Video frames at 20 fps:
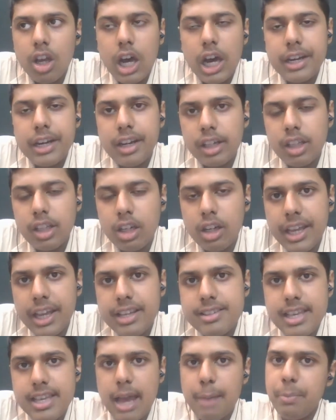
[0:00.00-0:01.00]
Another
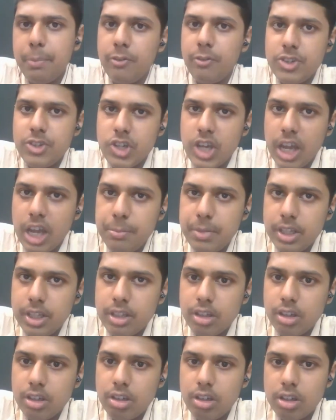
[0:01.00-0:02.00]
example which can be
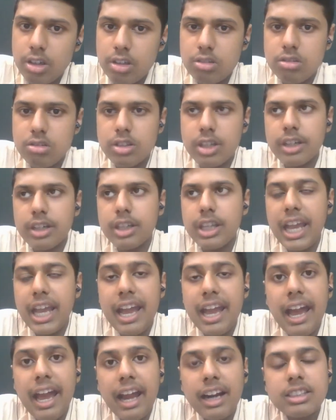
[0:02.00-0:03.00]
there is that they
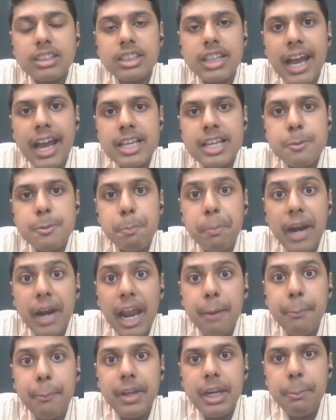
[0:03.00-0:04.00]
act as
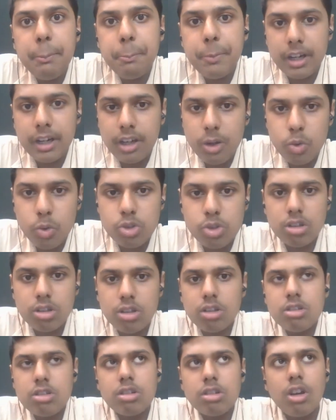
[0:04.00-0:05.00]
primary
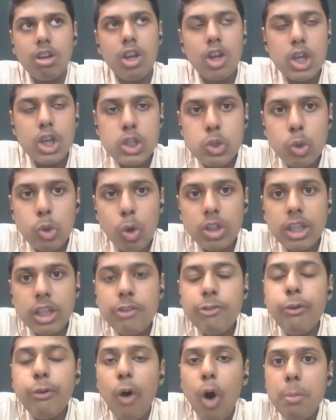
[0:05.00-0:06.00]
producers, so they
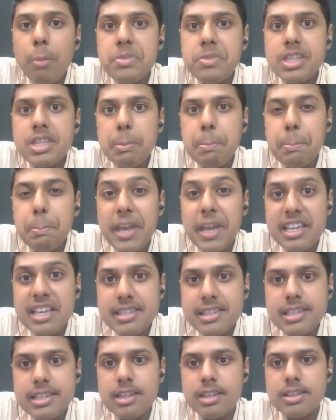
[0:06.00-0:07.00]
form the
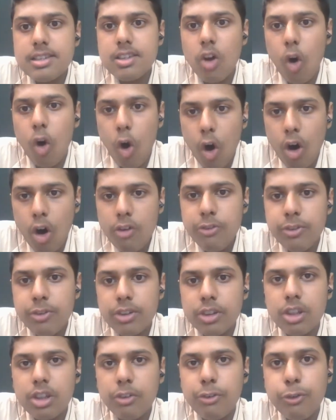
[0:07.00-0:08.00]
basis of
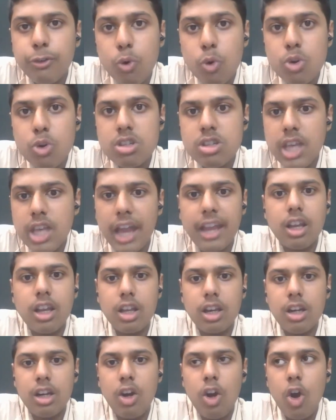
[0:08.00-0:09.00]
the food
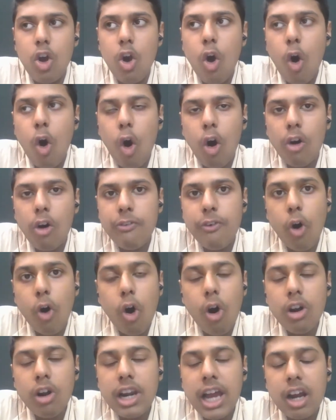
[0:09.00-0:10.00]
cycle of
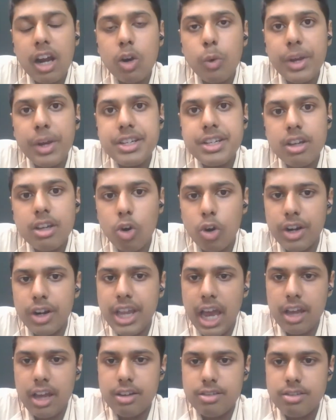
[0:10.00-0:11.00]
all aquatic organisms.